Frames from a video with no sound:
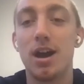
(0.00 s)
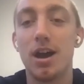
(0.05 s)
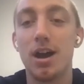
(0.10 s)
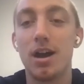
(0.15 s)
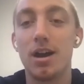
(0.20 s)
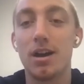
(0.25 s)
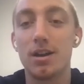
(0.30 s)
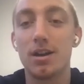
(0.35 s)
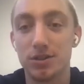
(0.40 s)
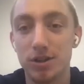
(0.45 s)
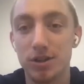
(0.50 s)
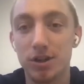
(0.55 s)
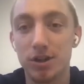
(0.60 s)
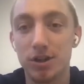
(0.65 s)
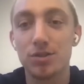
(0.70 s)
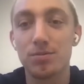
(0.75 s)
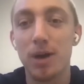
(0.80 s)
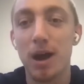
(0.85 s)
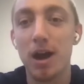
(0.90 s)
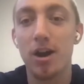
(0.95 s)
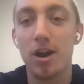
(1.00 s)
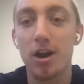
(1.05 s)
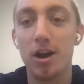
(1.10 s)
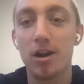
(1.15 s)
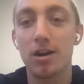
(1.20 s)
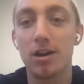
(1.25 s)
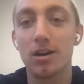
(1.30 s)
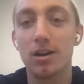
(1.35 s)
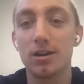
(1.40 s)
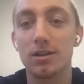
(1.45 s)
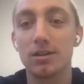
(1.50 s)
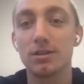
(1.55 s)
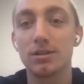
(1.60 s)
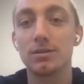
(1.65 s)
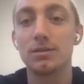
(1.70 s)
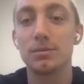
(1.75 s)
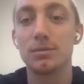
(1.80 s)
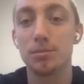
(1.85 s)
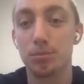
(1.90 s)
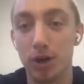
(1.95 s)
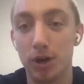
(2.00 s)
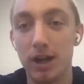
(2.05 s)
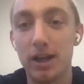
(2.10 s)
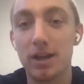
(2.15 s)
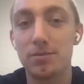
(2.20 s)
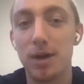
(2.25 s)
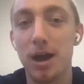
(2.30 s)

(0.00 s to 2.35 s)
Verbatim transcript: uh, "Search my heart, break